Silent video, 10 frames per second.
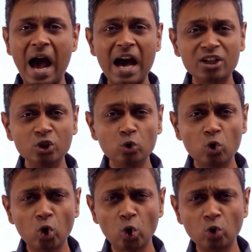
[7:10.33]
Are
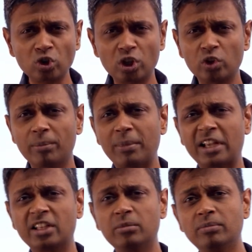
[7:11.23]
you closer to the
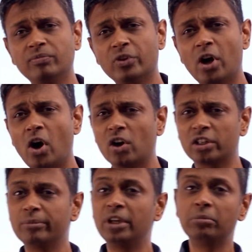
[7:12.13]
maximum or
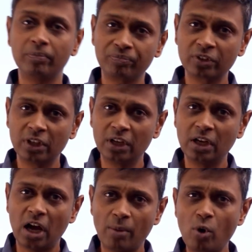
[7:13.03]
the minimum?
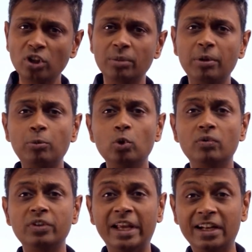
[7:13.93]
Among the people
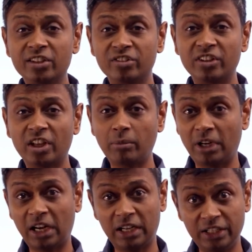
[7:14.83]
who have taken this exam
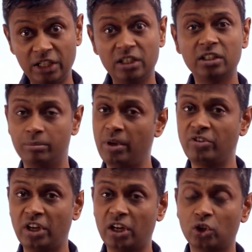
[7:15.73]
and cleared the
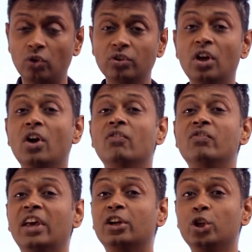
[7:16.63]
basic cutoff,
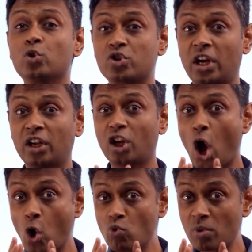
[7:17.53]
where do you stand? And
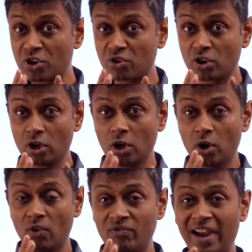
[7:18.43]
how much
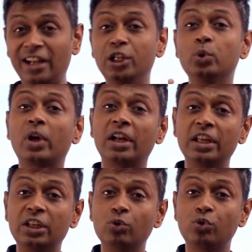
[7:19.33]
value can I
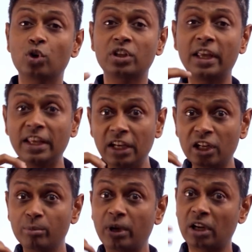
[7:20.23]
give for the
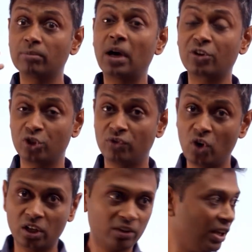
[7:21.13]
incremental marks you have
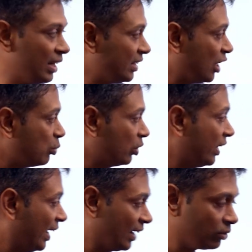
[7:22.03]
got? That's what
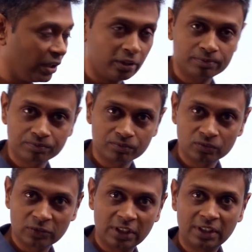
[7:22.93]
they calculate.
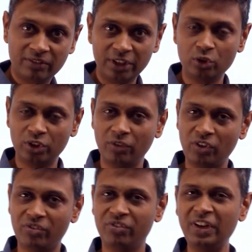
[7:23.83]
And so
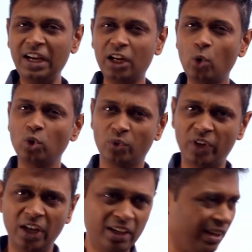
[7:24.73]
they figure out a
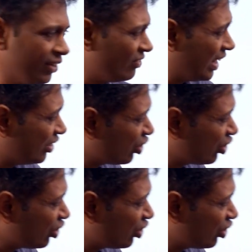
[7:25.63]
way where